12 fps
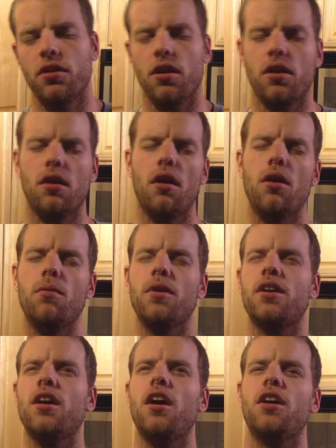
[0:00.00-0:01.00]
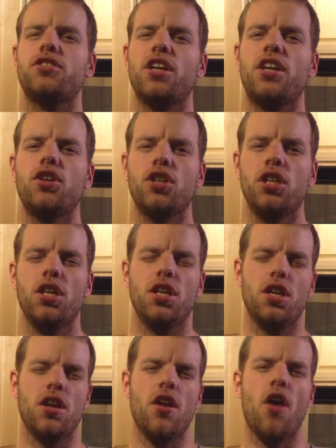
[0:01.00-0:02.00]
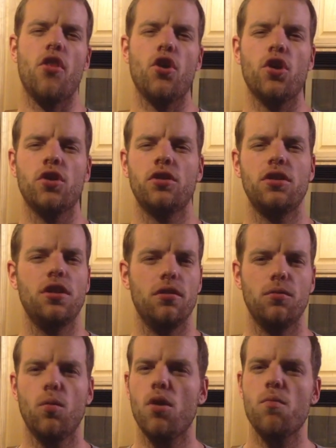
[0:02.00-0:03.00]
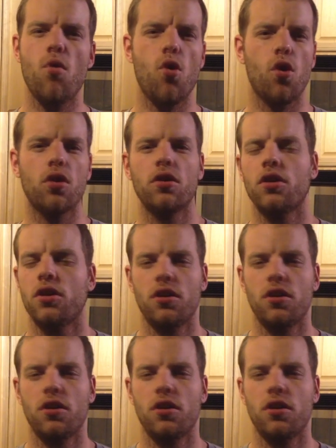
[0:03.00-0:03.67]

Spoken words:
you're like, oh my gosh, I couldn't eat another, one more,